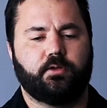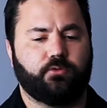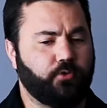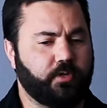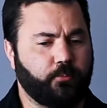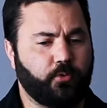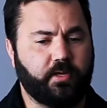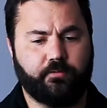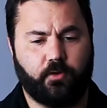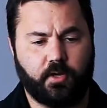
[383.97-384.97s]
Through him we
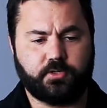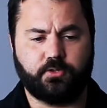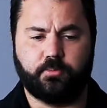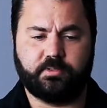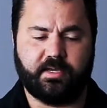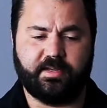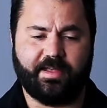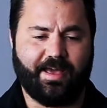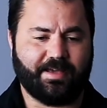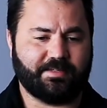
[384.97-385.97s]
have also obtained
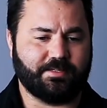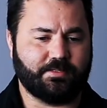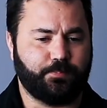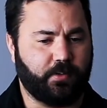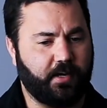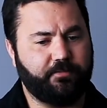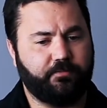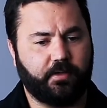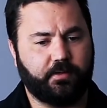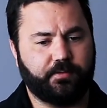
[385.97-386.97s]
access by
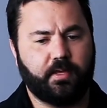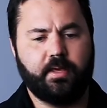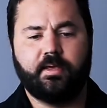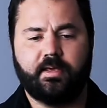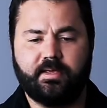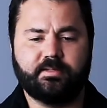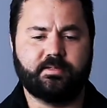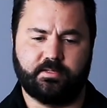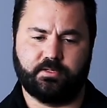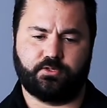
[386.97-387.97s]
faith
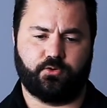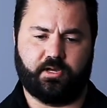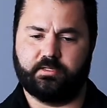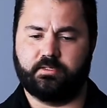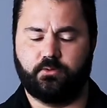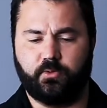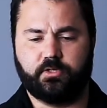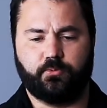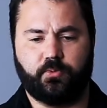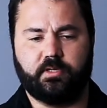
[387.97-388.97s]
into this grace in
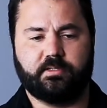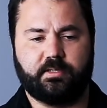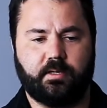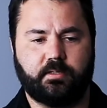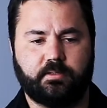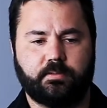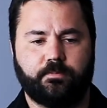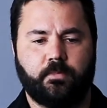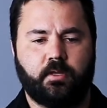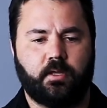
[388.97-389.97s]
which we stand,
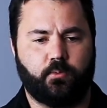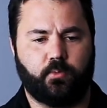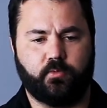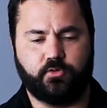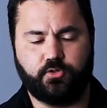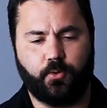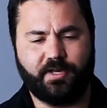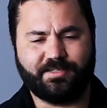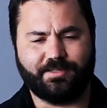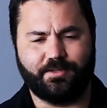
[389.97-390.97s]
and we
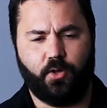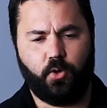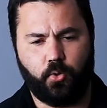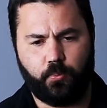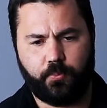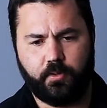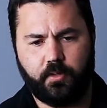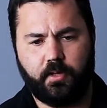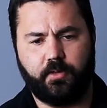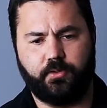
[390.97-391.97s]
rejoice in the hope
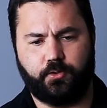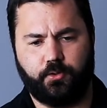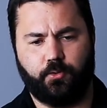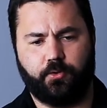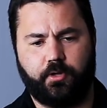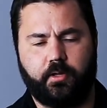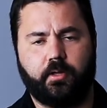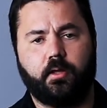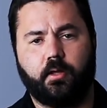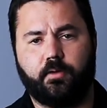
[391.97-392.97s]
and the glory
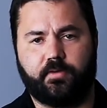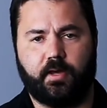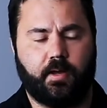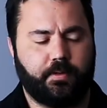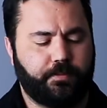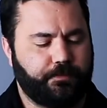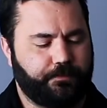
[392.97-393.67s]
of God.